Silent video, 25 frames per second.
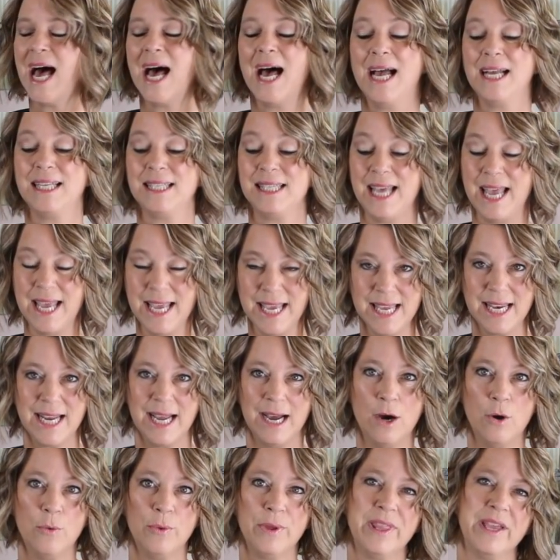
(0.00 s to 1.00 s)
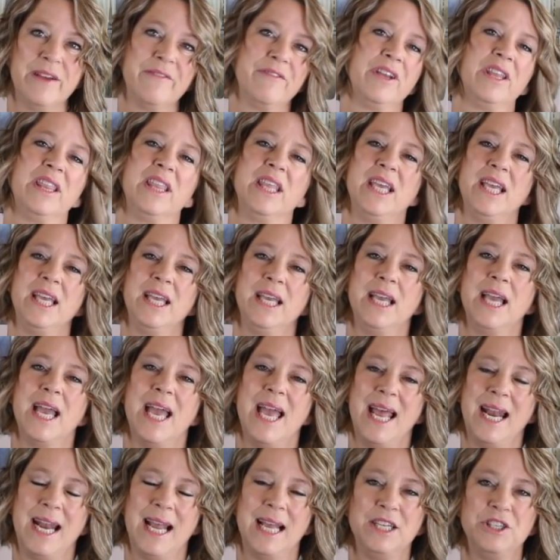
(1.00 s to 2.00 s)
I take it out with everything
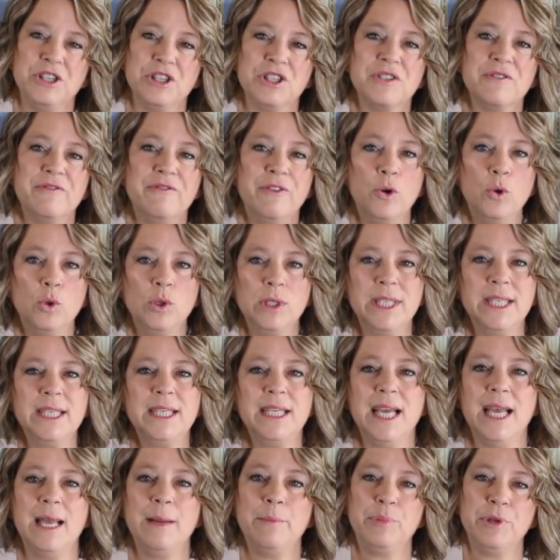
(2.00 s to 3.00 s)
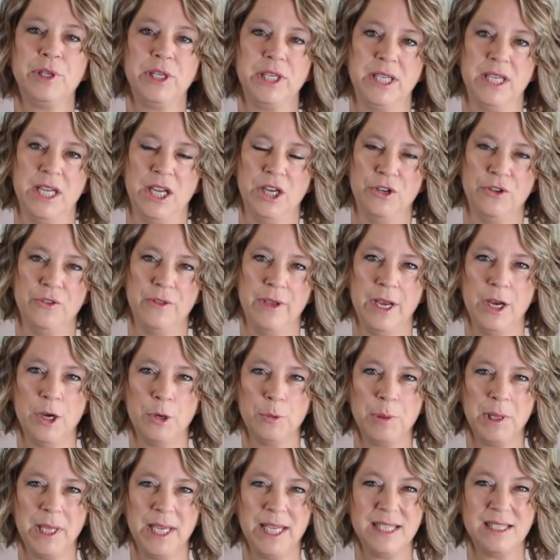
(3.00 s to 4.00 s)
and I just fold it and put it under the
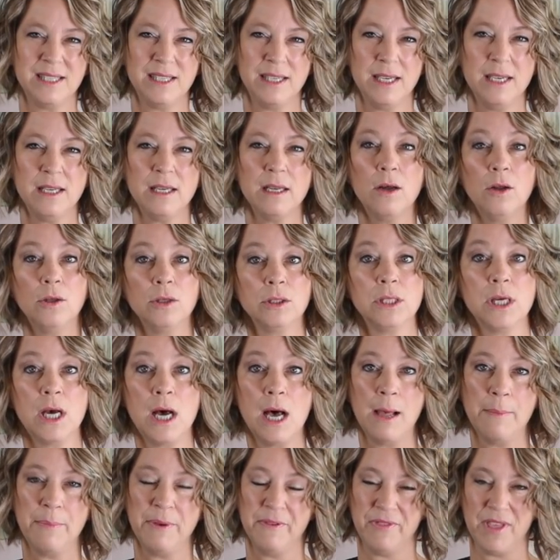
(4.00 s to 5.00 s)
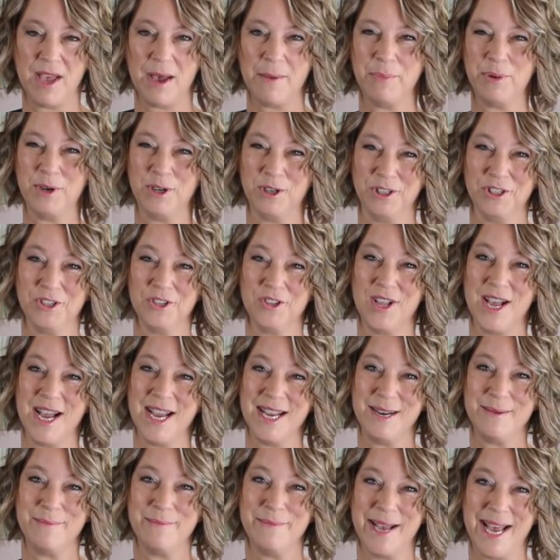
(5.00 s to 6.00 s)
airplane seat on top of that personal
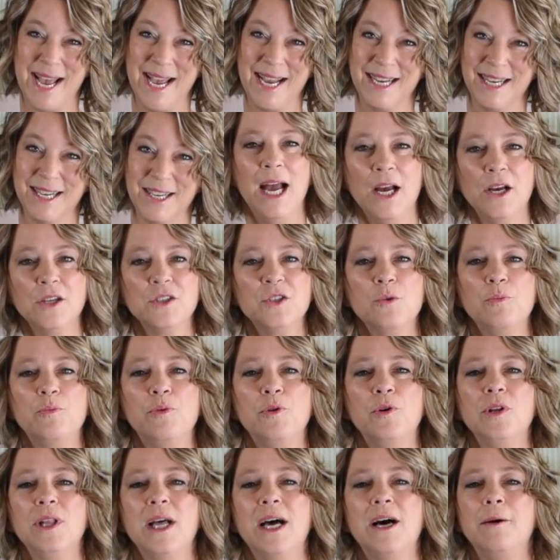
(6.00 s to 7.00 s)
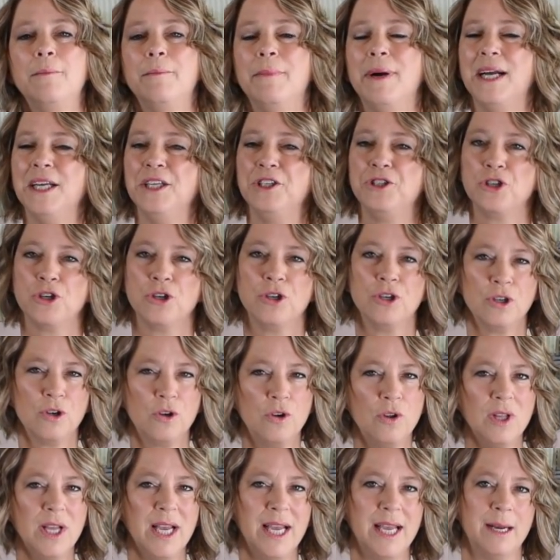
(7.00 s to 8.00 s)
item bag. I also pull out my
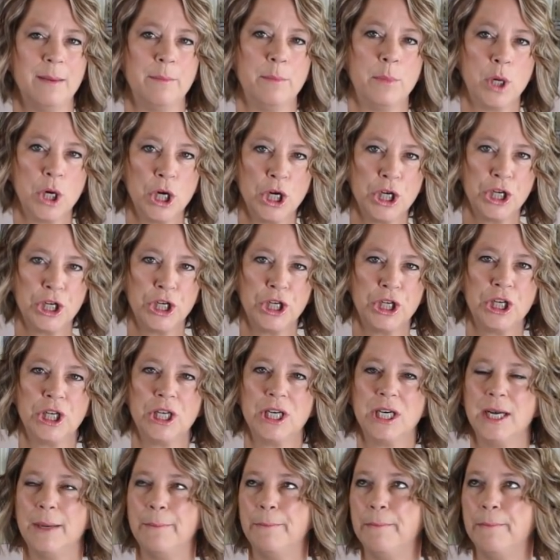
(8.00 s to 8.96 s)
journal and a marker.